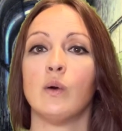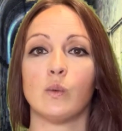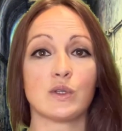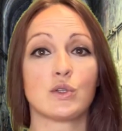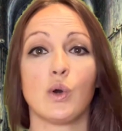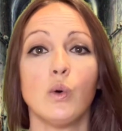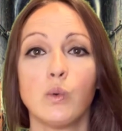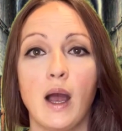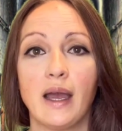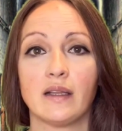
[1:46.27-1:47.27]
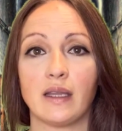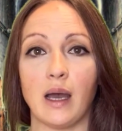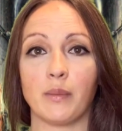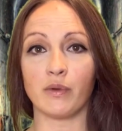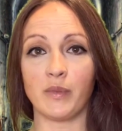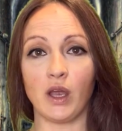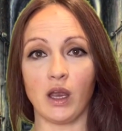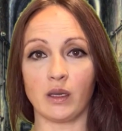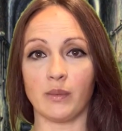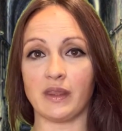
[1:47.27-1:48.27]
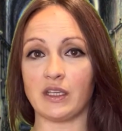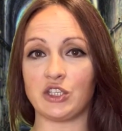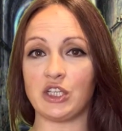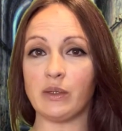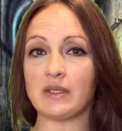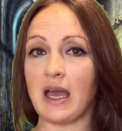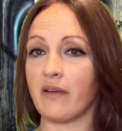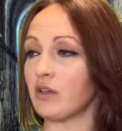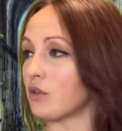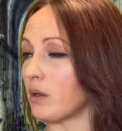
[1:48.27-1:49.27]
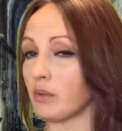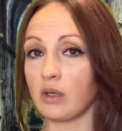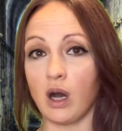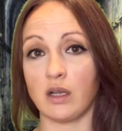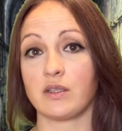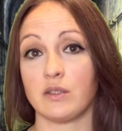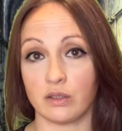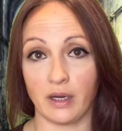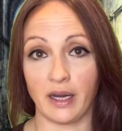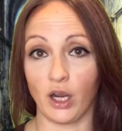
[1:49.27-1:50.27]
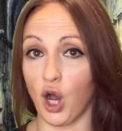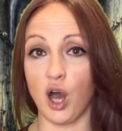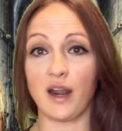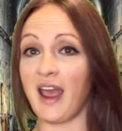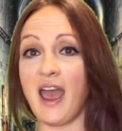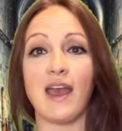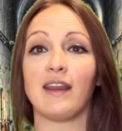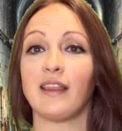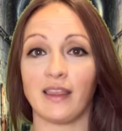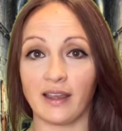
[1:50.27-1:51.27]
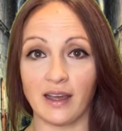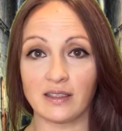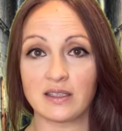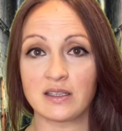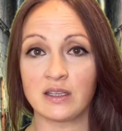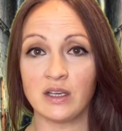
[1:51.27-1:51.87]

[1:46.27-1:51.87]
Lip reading: was so riled up from the argument that she was having trouble concentrating on anything else.